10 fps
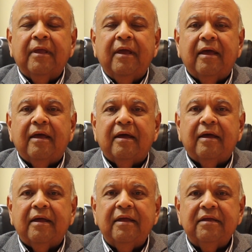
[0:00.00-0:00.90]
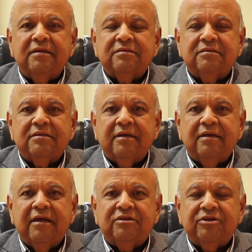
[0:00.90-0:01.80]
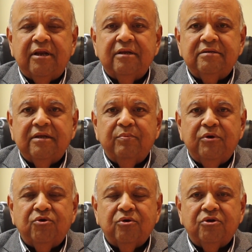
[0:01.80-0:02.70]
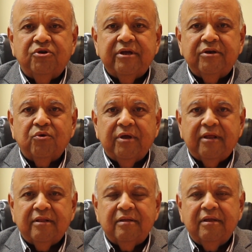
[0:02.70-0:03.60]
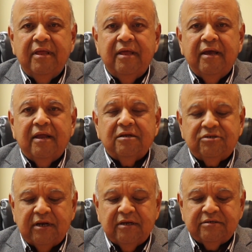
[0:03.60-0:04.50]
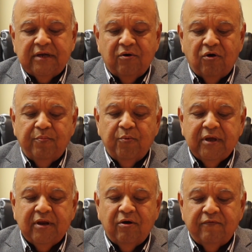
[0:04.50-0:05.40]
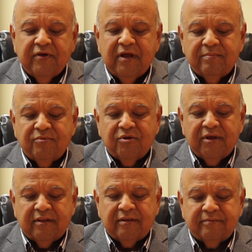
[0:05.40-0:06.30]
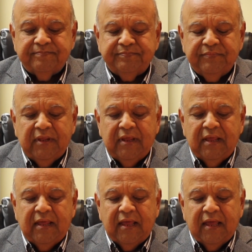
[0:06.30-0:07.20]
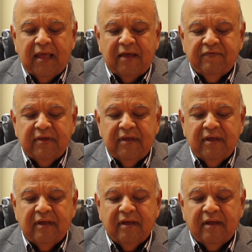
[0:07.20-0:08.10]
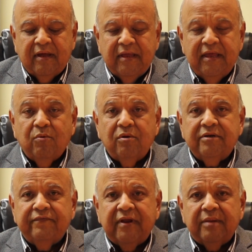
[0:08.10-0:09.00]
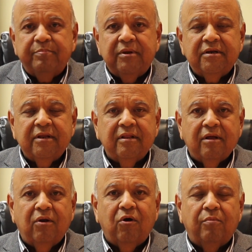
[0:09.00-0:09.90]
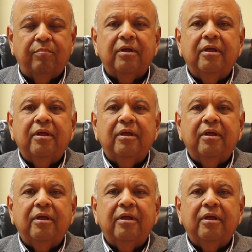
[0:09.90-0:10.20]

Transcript: is a challenge that we should share together, and a challenge I hope we can overcome together. Having equal development in the globe